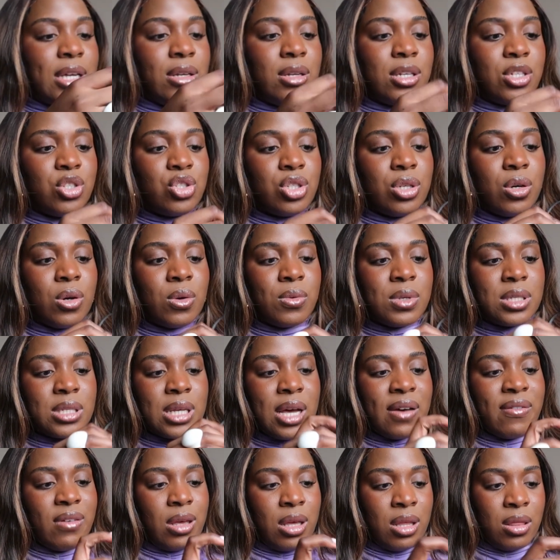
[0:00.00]
I literally always
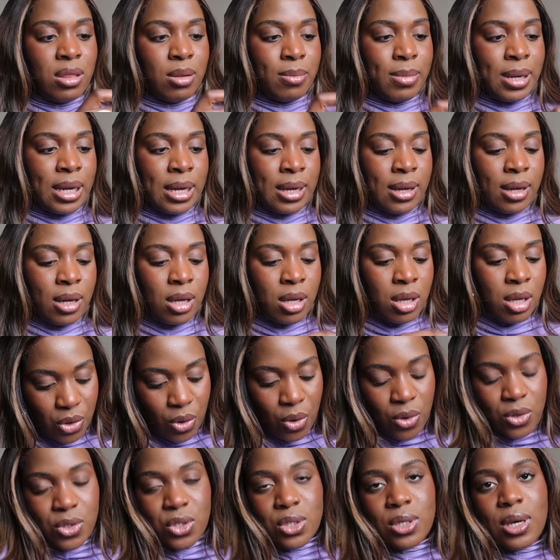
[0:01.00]
have it in the bag.
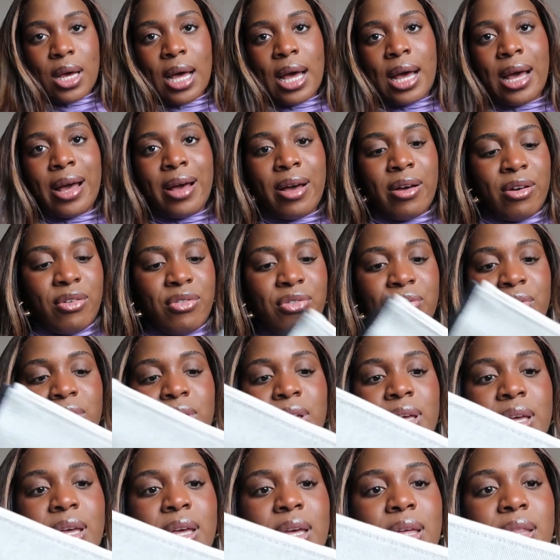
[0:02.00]
You also have
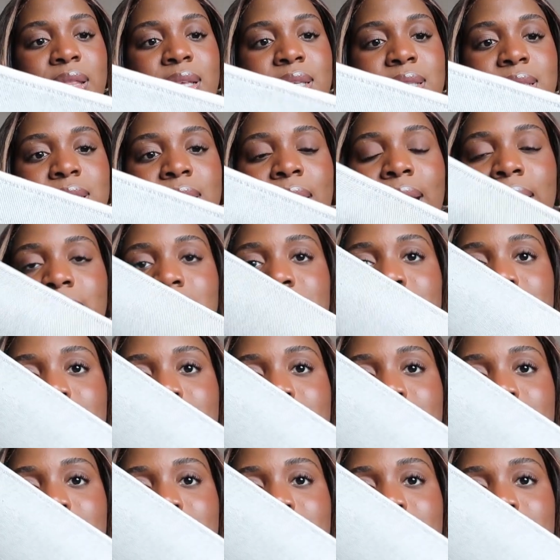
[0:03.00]
this like